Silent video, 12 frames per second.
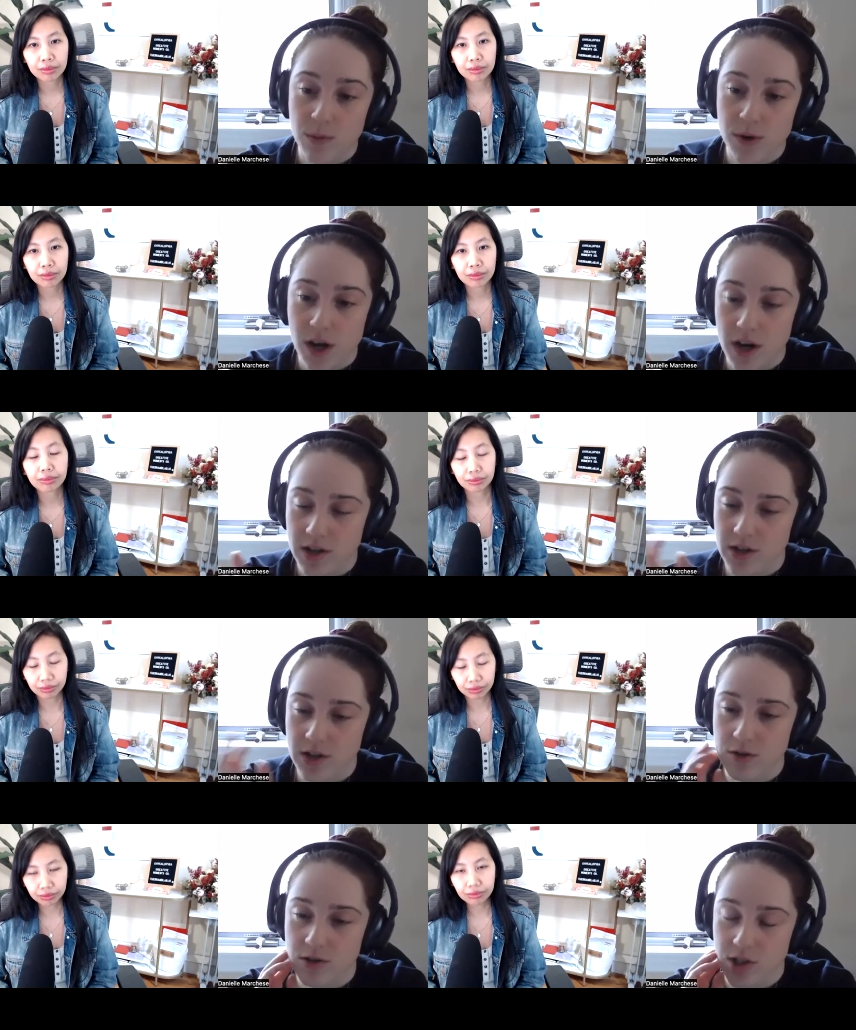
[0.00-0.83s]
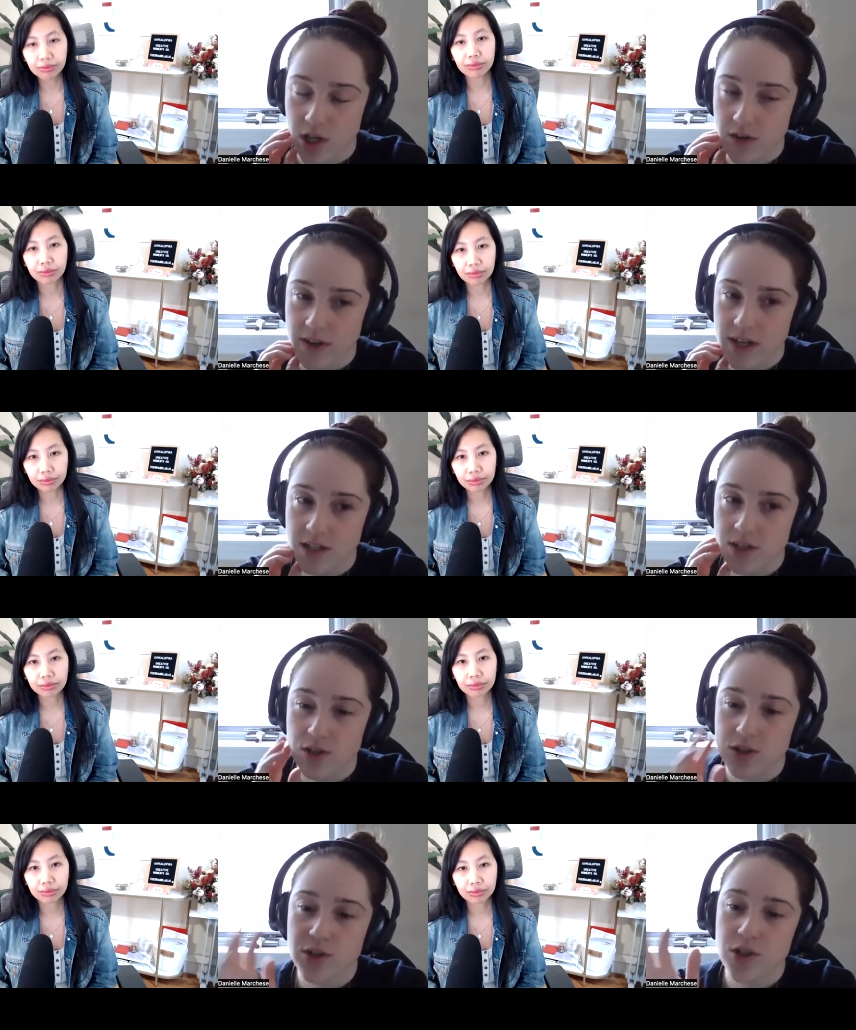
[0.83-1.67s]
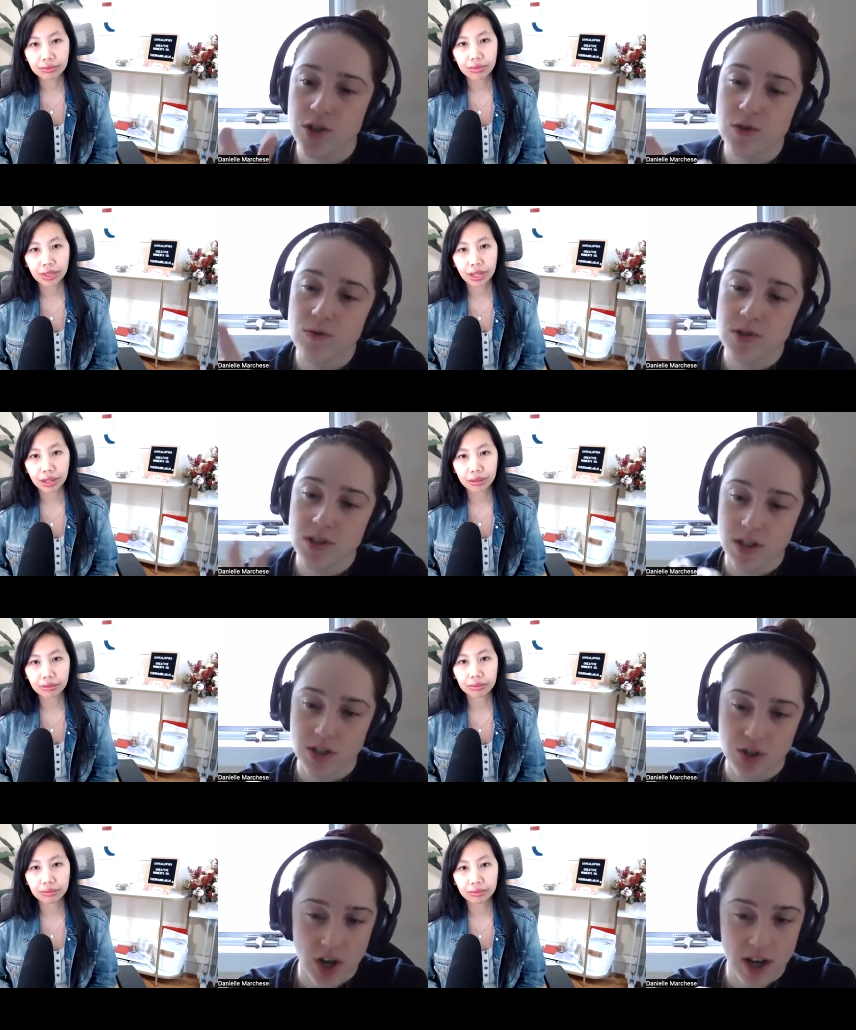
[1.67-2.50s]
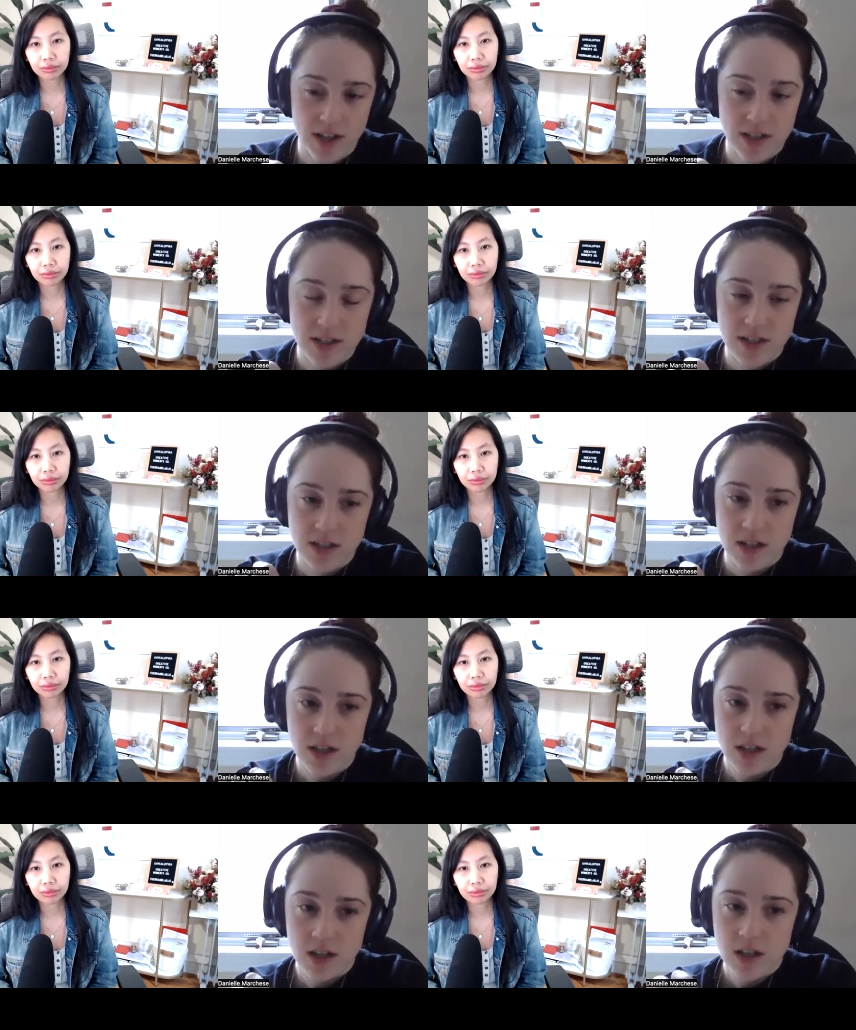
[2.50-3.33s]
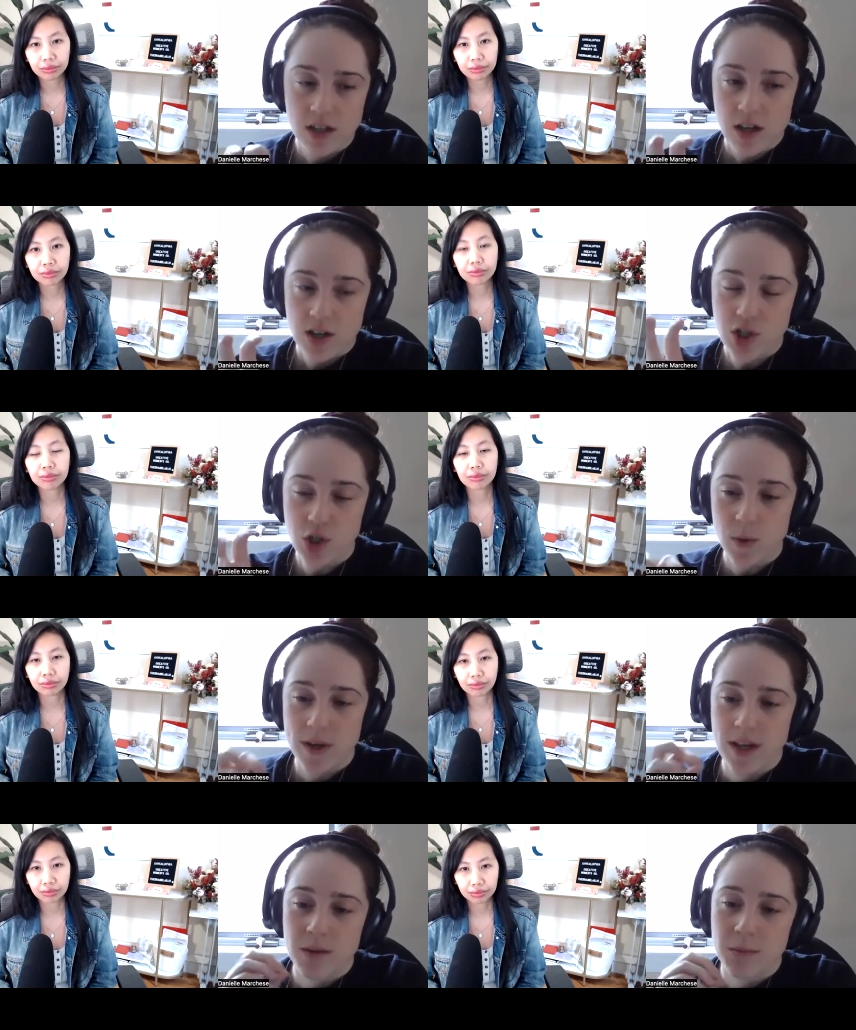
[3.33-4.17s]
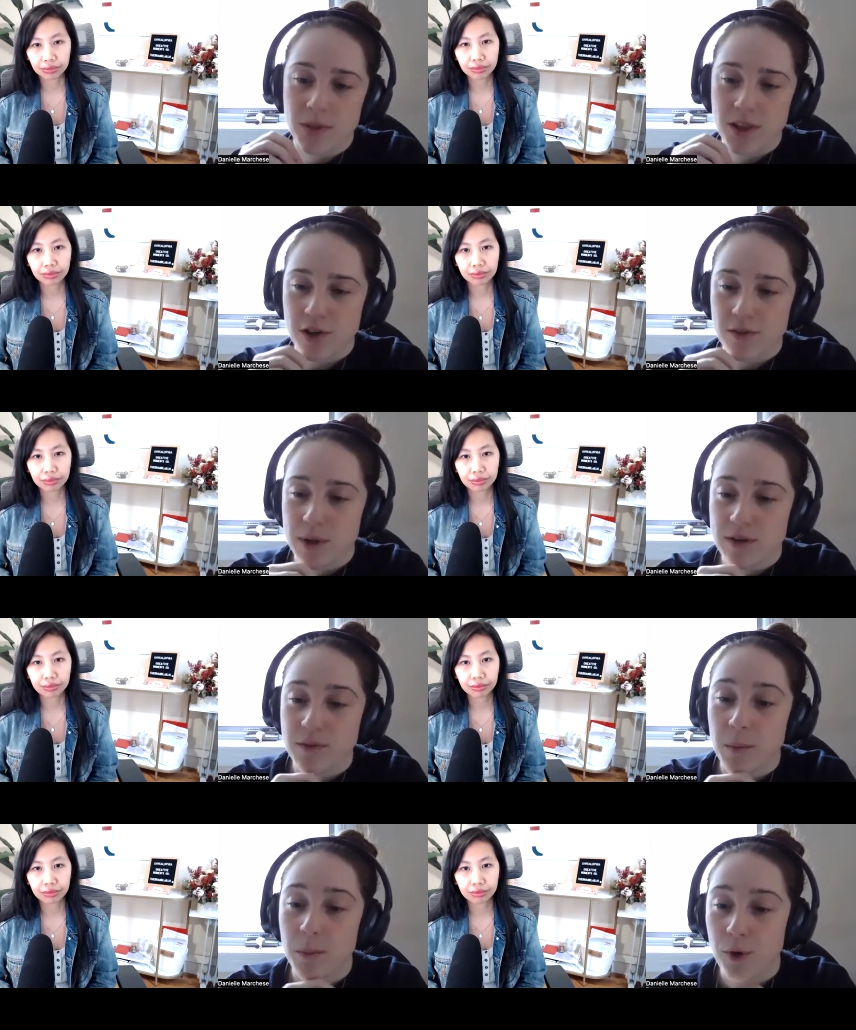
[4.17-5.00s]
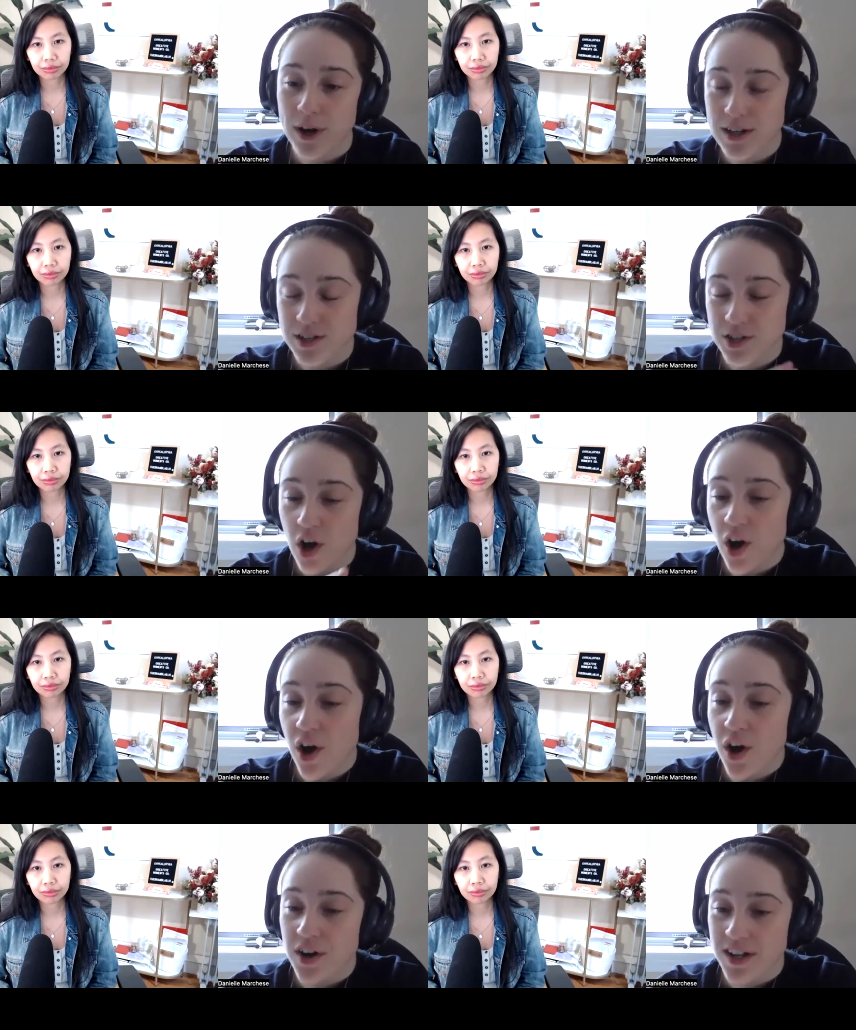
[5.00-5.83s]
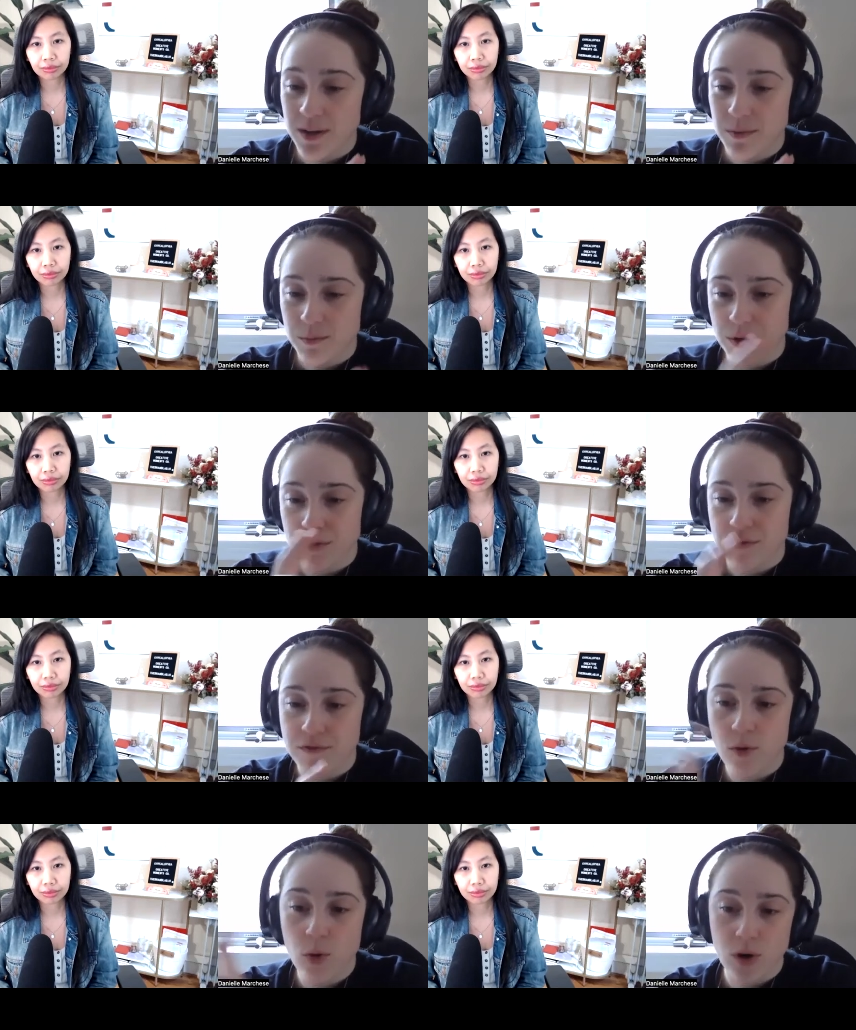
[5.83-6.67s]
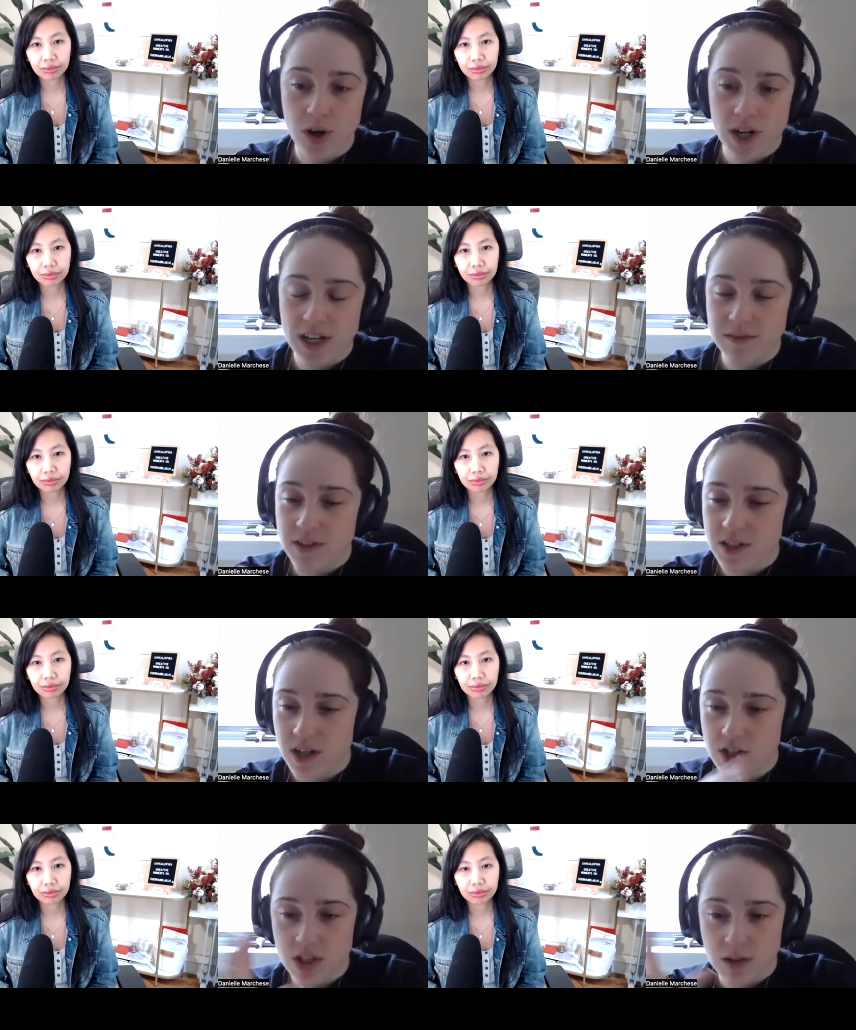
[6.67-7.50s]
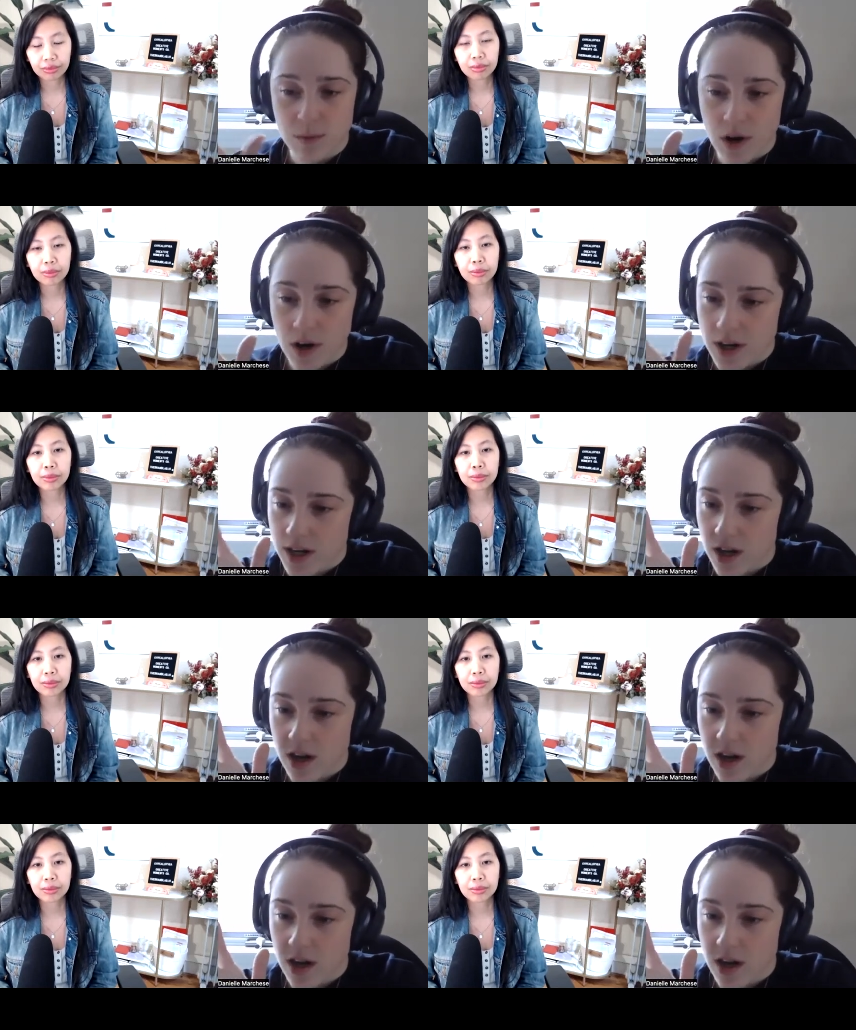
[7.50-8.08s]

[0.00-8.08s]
Speaker 1: product mm-hmm. a new service do you yeah. suggest doing a little bit of a brand audit before even touching the marketing